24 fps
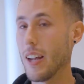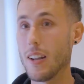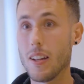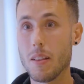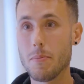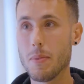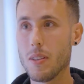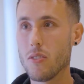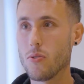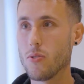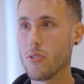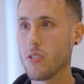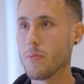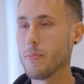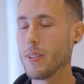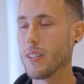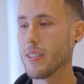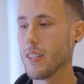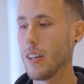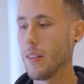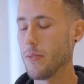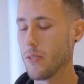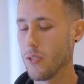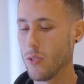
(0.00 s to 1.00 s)
let me introduce
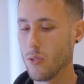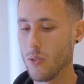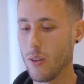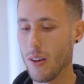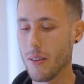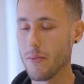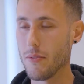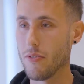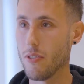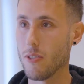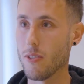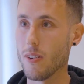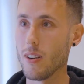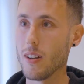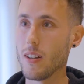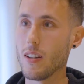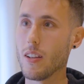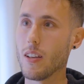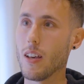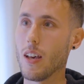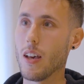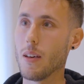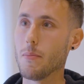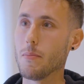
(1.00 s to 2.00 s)
myself. So I'm Ferran.
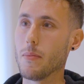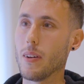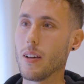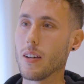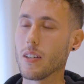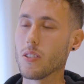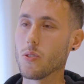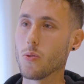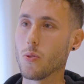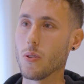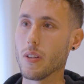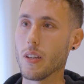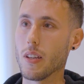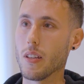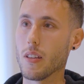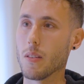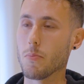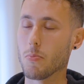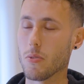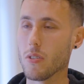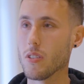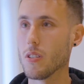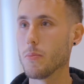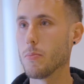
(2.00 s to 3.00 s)
I'm actually the
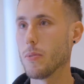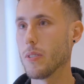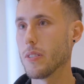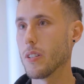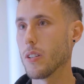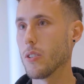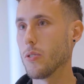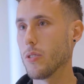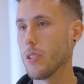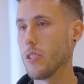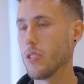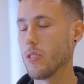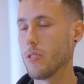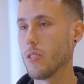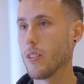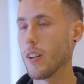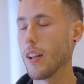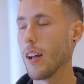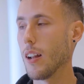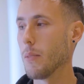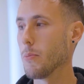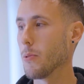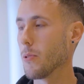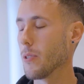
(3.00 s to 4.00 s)
principal security engineer
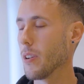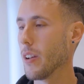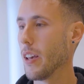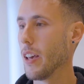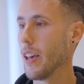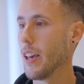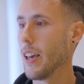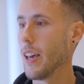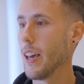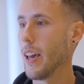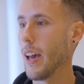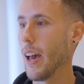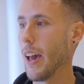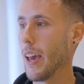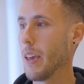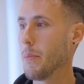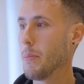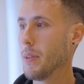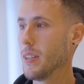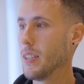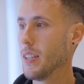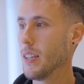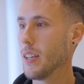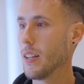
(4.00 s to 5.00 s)
at Halborn. I
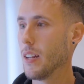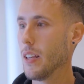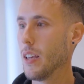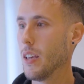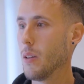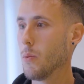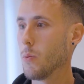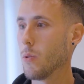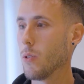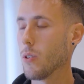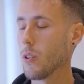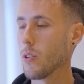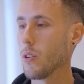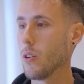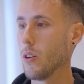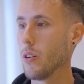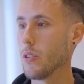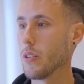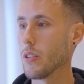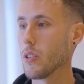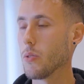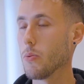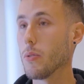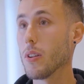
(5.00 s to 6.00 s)
basically work
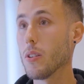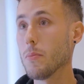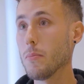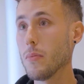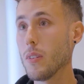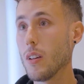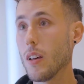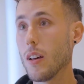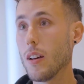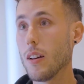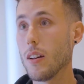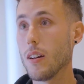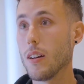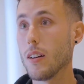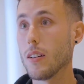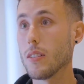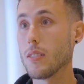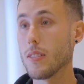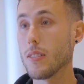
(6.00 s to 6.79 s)
on Ethereum